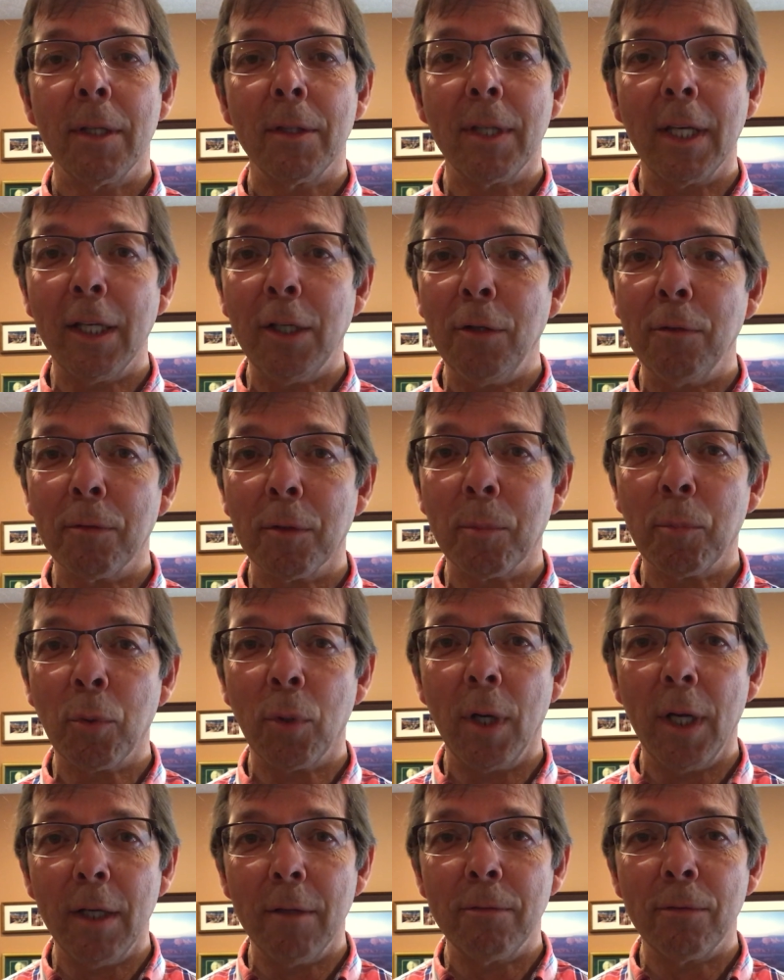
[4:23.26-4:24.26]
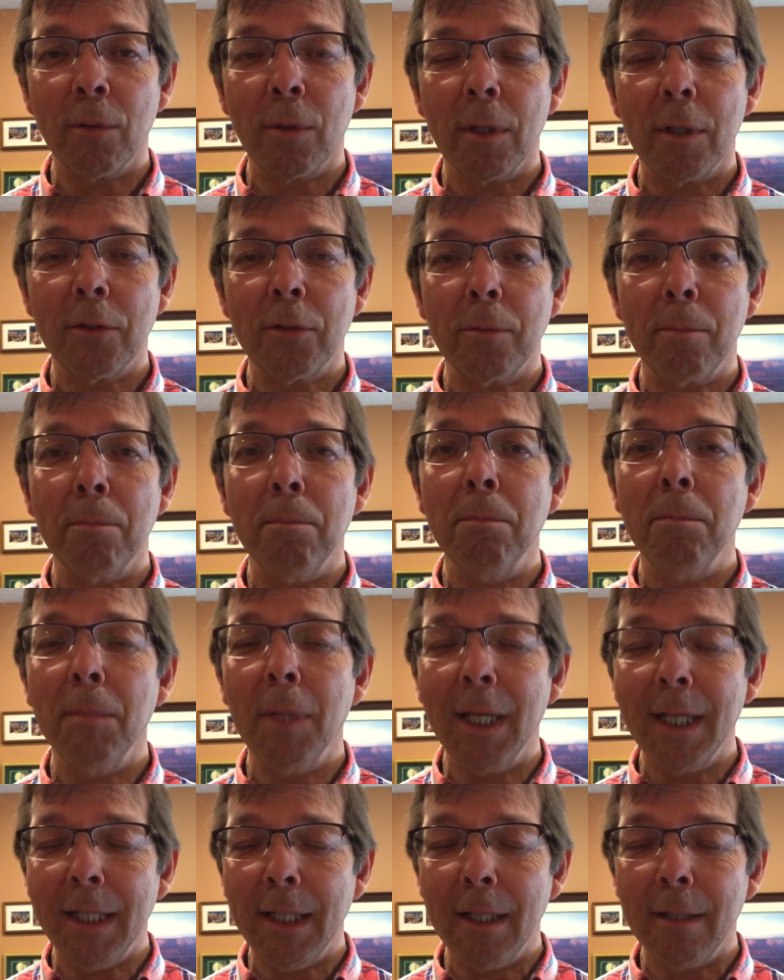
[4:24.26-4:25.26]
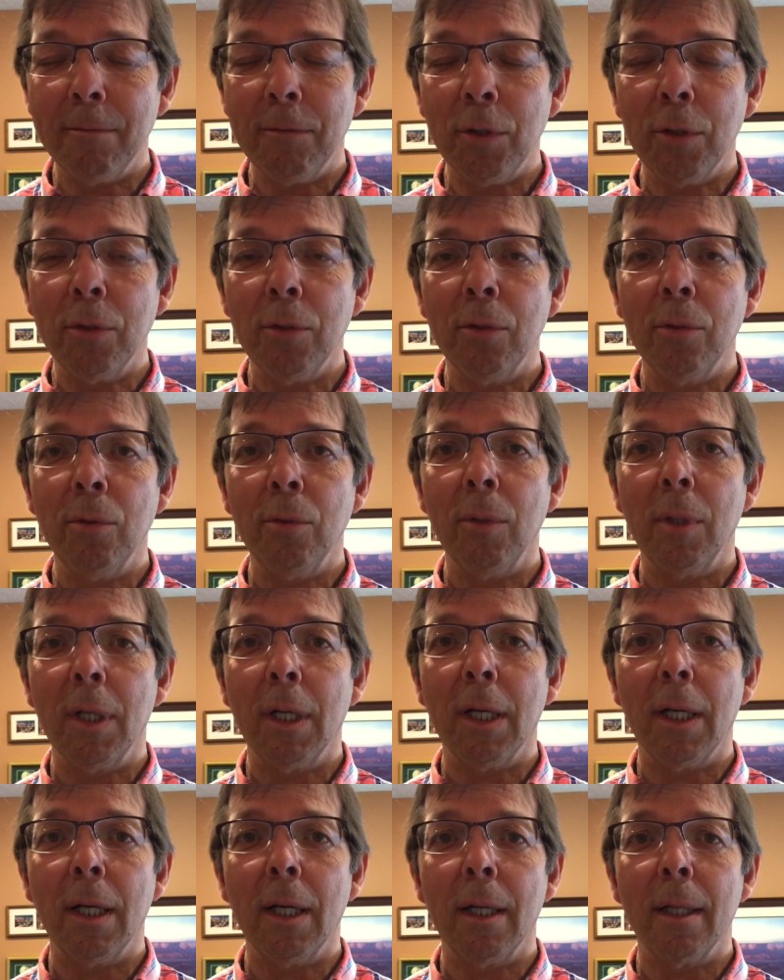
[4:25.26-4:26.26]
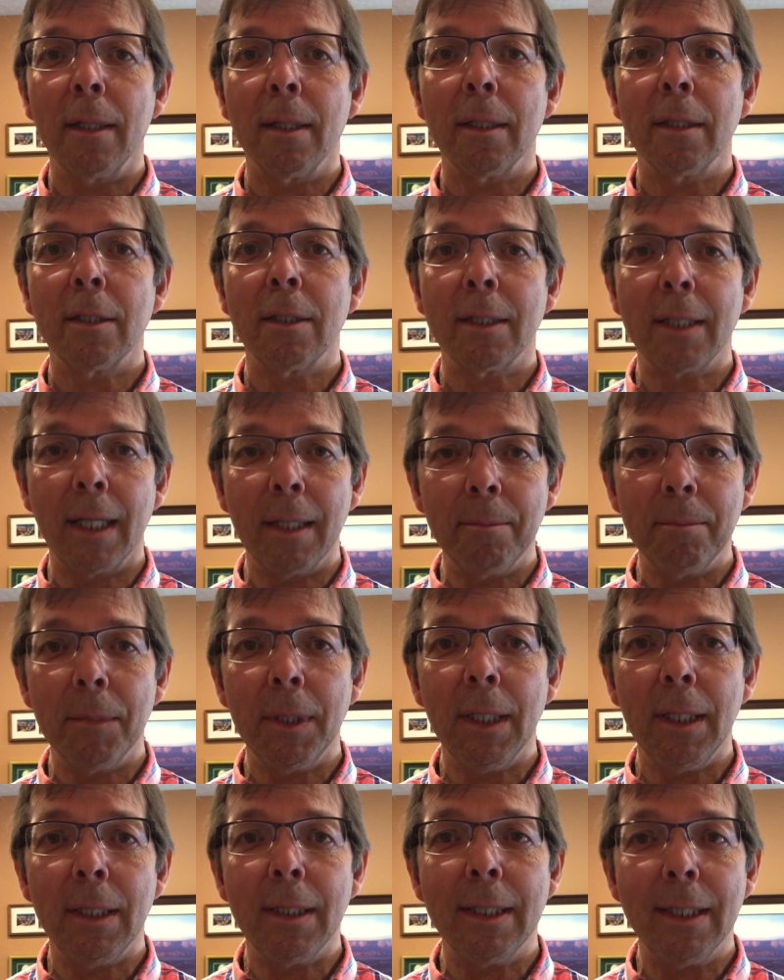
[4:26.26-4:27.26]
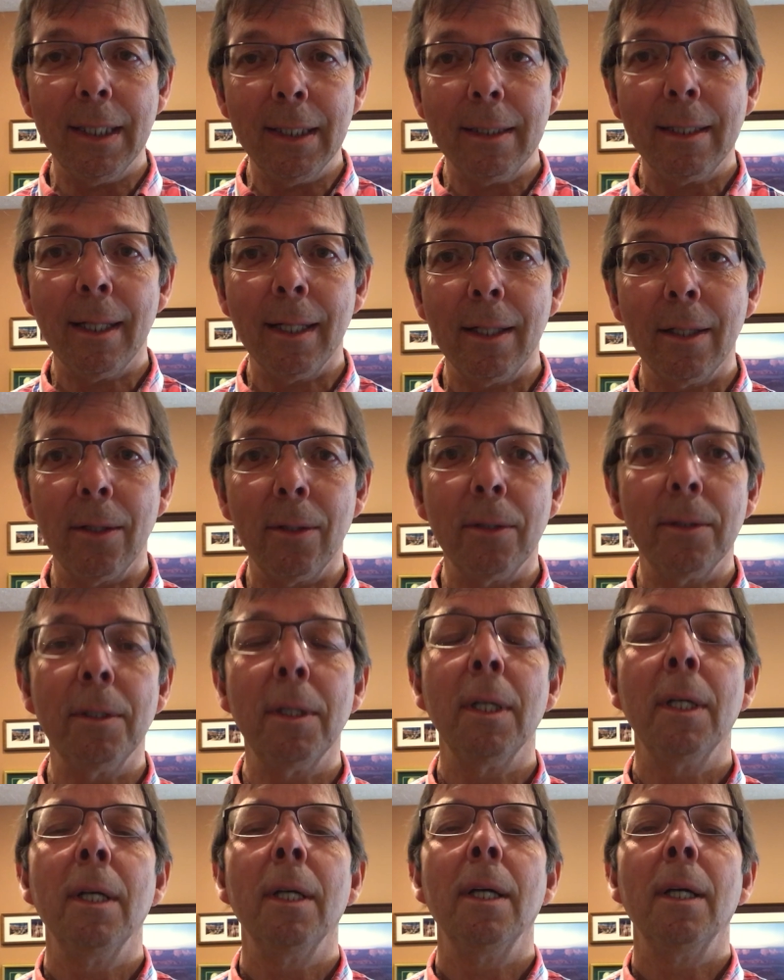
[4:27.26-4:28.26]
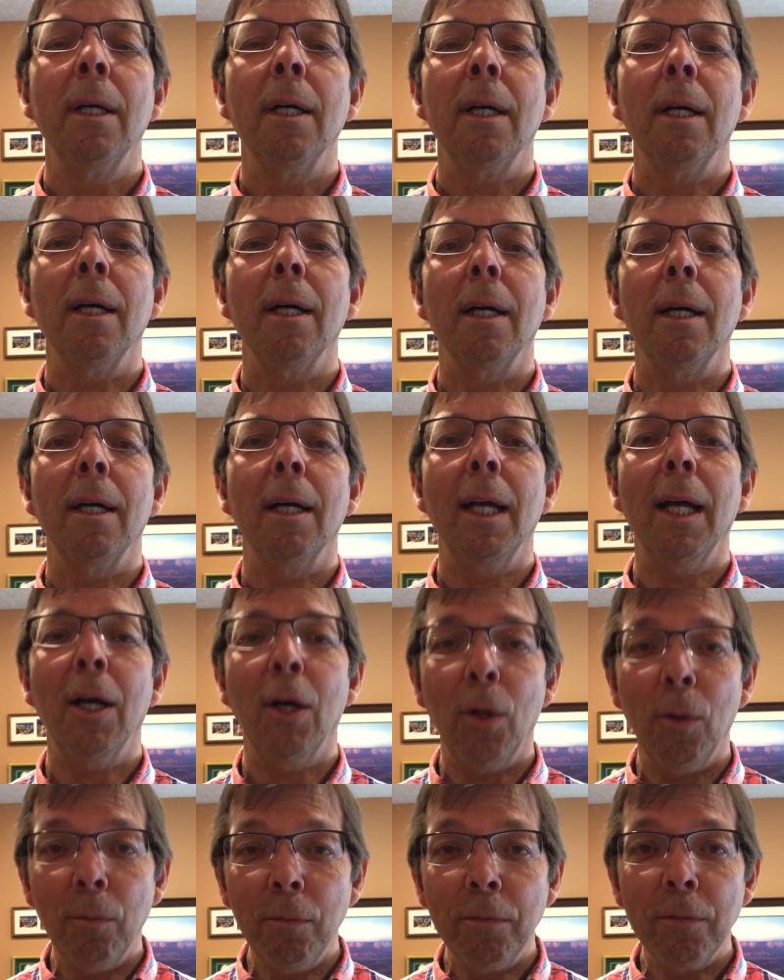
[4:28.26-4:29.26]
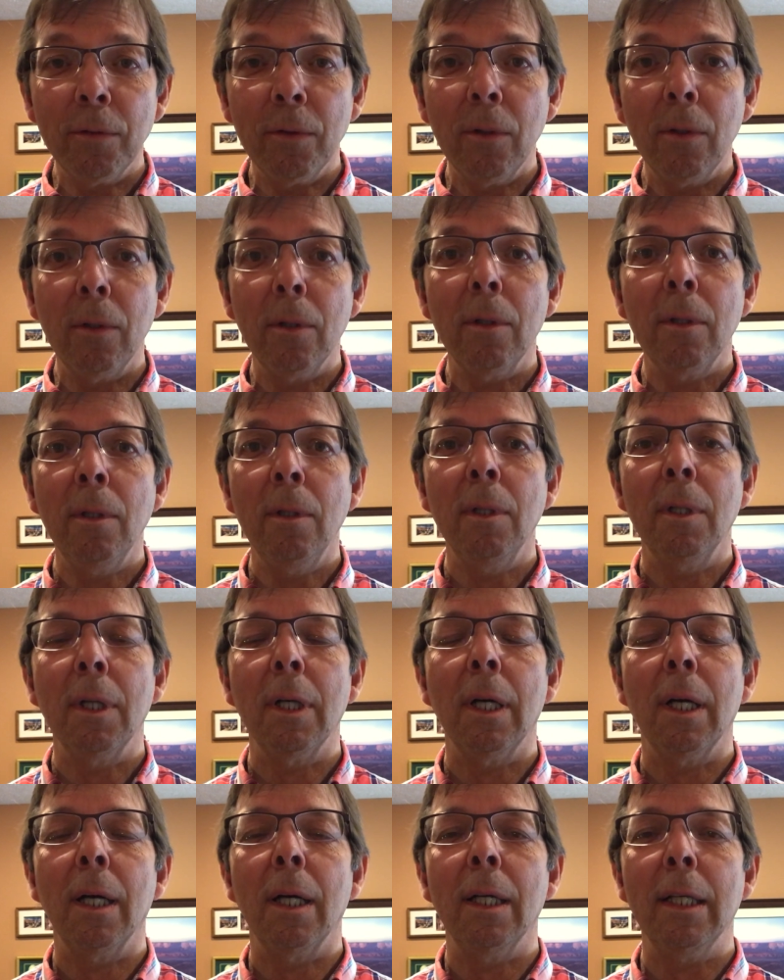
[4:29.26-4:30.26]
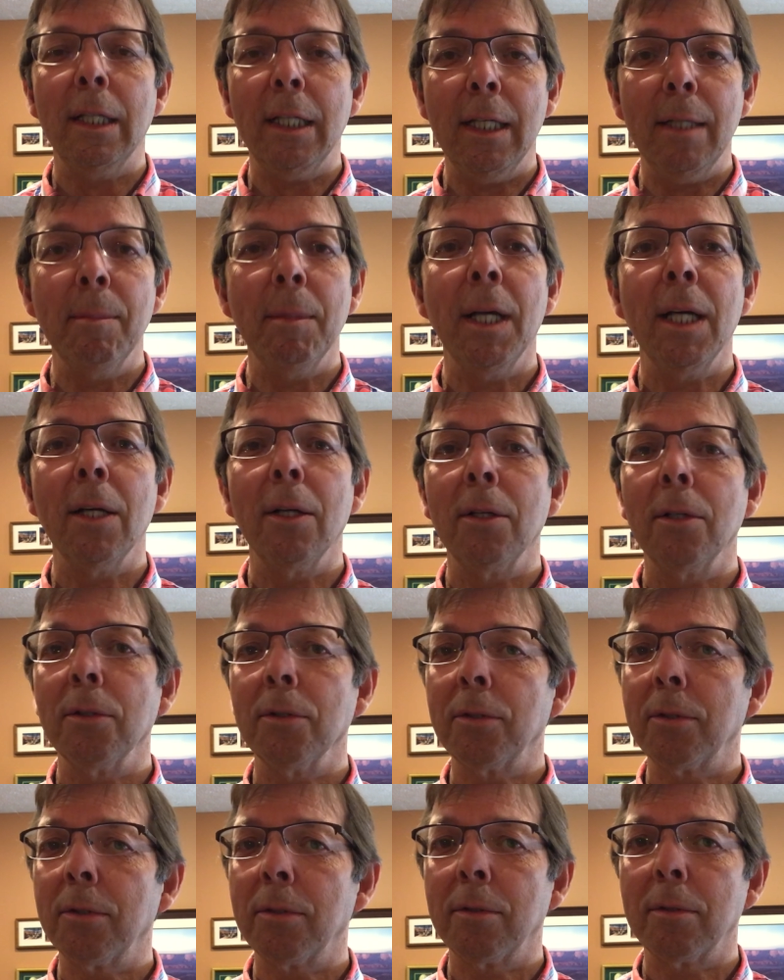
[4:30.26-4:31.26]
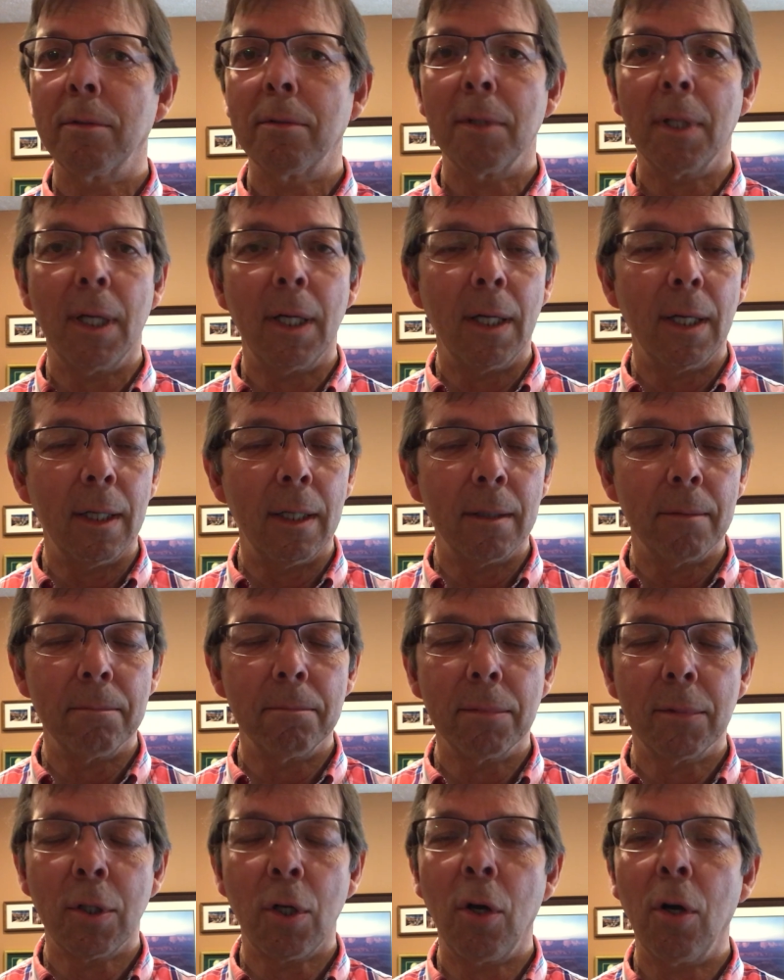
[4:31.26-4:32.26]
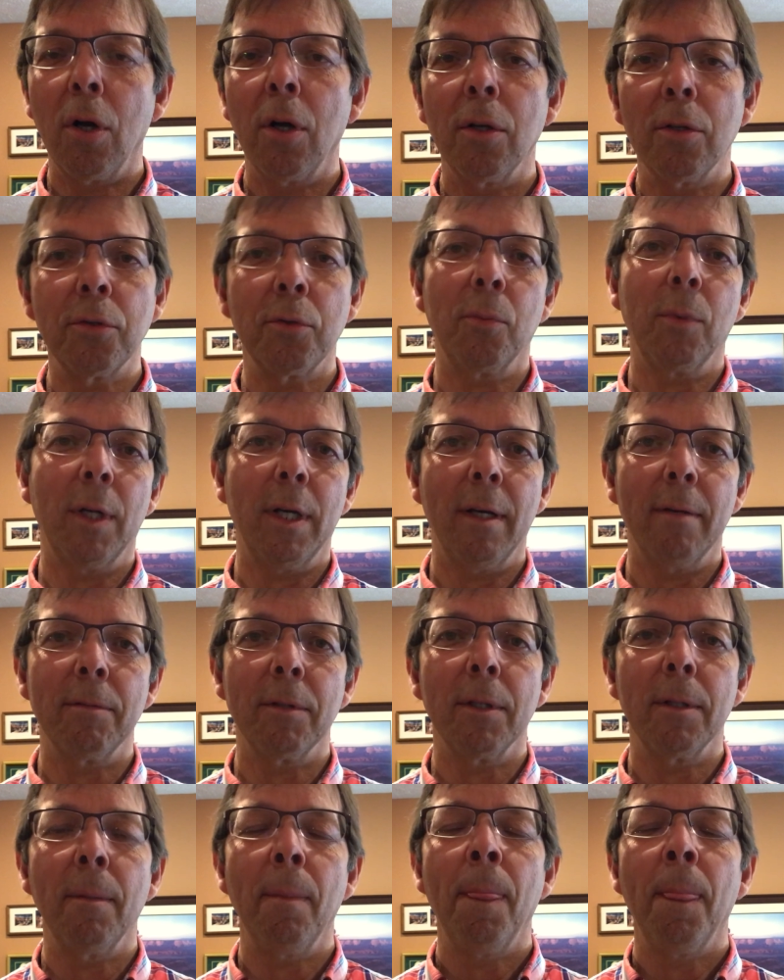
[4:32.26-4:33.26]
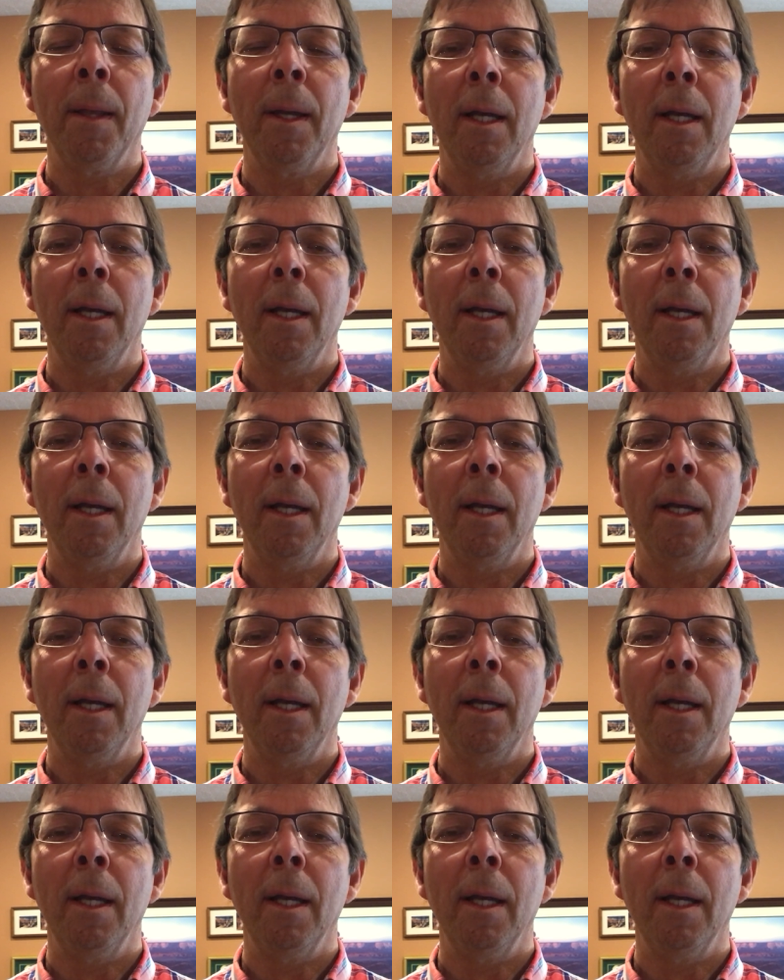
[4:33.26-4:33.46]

thank you for praying for us. Many of you uh, sent me detailed, uh, helpful uh, emails, uh, calls, whatever,